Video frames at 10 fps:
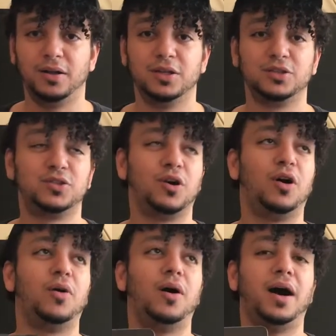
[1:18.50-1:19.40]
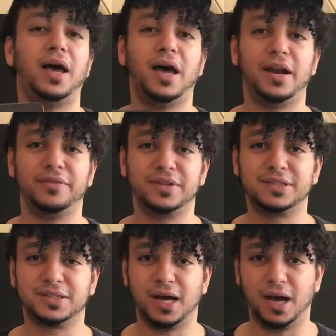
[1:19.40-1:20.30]
so ahead of
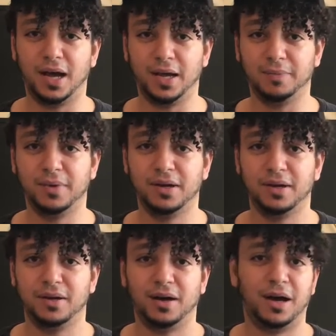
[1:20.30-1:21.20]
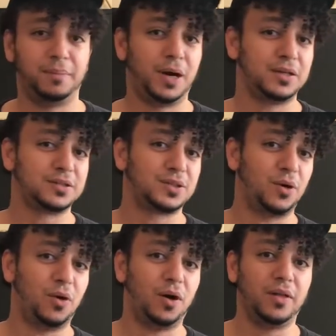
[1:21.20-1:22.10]
its time amongst
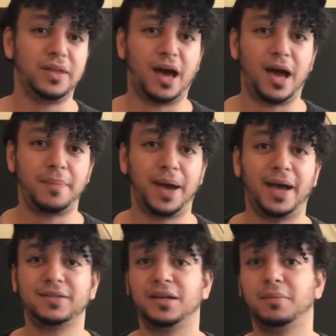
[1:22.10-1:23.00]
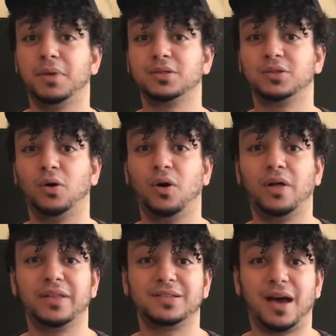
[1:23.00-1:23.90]
all the iPads and amongst
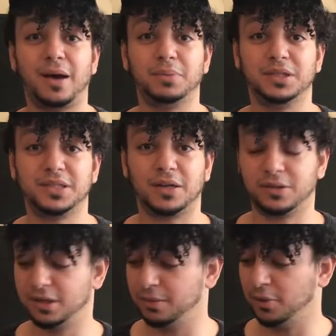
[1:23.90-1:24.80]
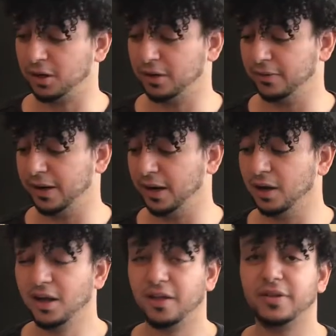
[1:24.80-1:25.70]
all the tablets out there on the market right
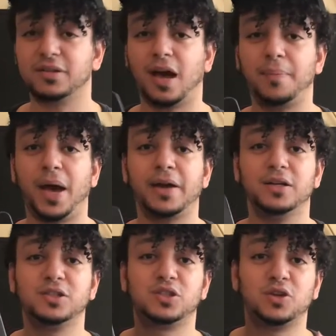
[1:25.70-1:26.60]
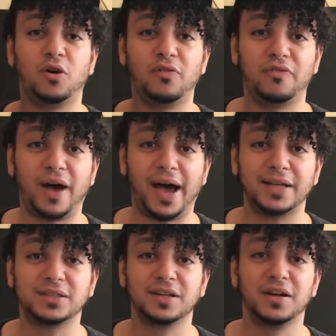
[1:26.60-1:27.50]
now. This iPad is so
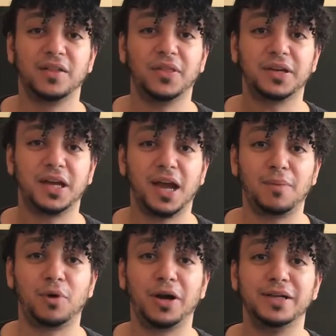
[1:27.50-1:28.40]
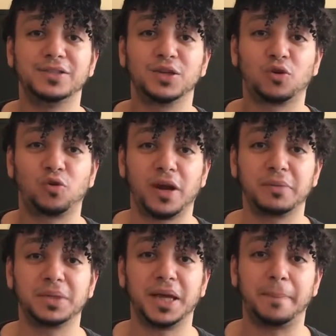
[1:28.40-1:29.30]
fast, the camera is
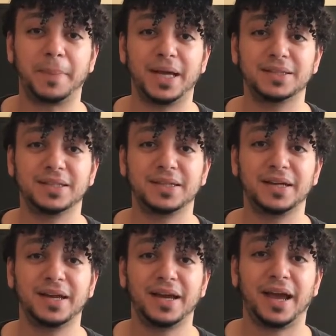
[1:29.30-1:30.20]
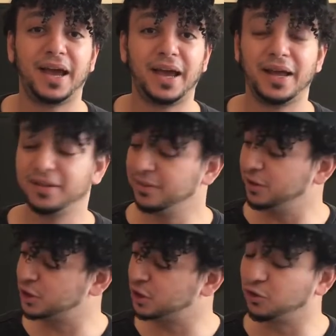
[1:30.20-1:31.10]
incredibly amazing, and
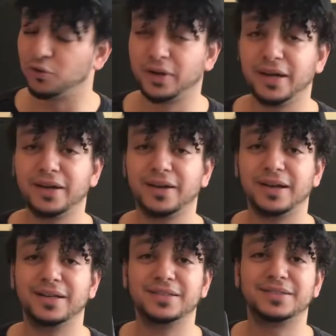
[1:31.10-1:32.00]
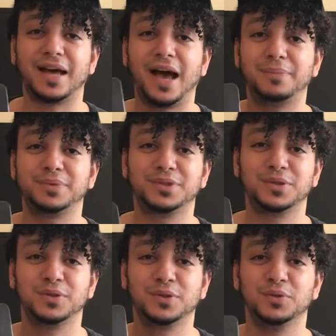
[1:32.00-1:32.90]
the screen is
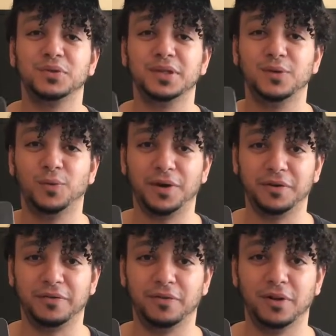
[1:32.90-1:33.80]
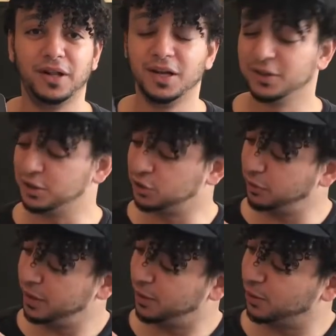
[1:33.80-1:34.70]
absolutely wonderful. The
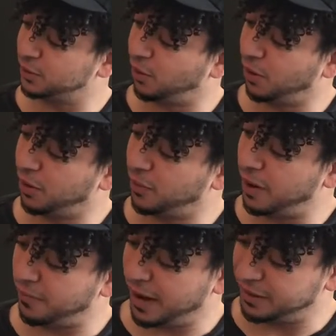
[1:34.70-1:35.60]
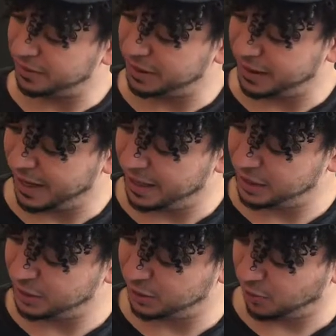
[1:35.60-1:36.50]
screen goes all the way around to the
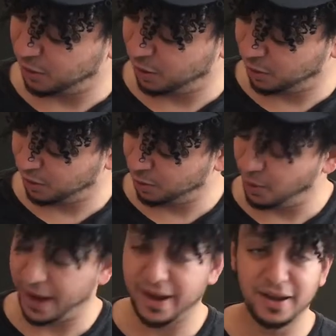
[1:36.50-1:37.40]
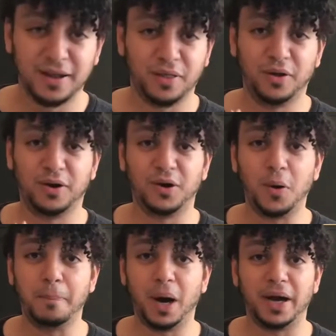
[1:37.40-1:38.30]
edge, all the way. There are
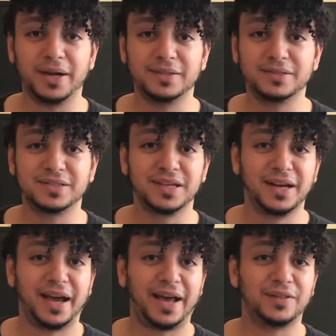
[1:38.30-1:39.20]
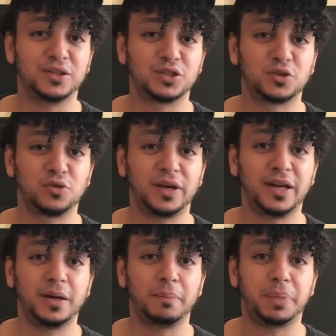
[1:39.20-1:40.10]
no buttons, and the
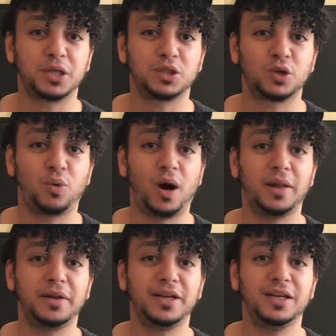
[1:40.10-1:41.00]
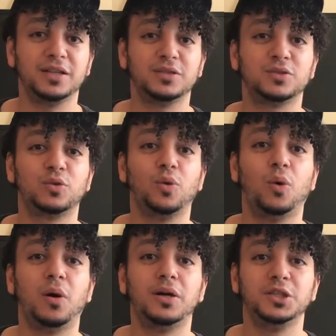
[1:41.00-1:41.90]
screen picture quality is
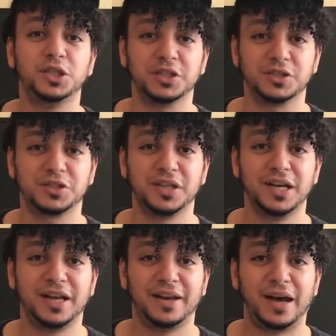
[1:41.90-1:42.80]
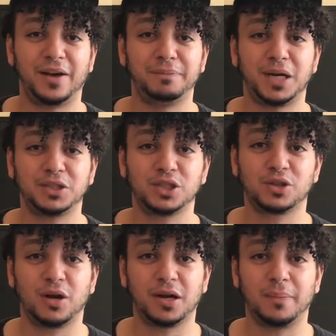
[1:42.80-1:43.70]
gorgeous. Now, I'm not
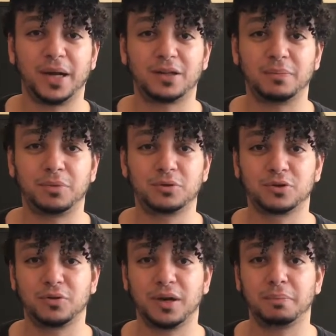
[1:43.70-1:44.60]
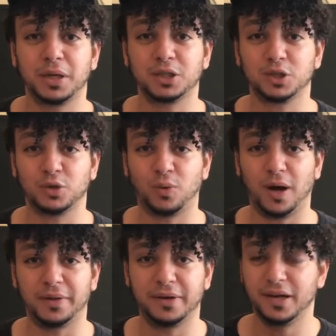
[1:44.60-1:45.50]
just talking about the screen picture
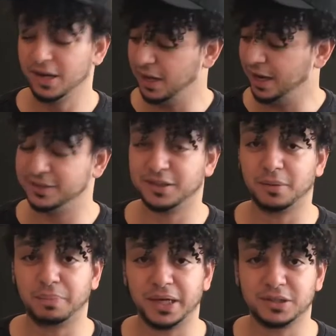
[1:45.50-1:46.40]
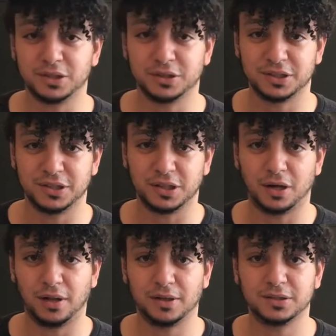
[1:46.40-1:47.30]
quality, as in the pixels and the
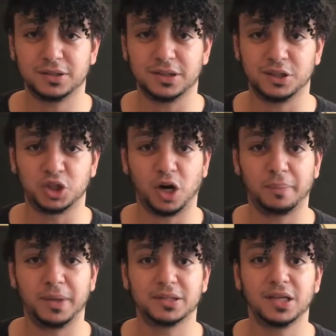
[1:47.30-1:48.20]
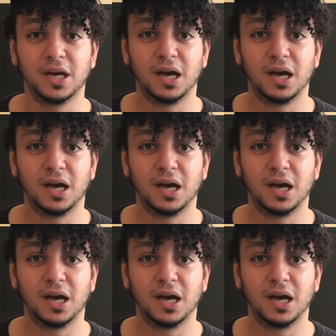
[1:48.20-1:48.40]
colors and the sharpness.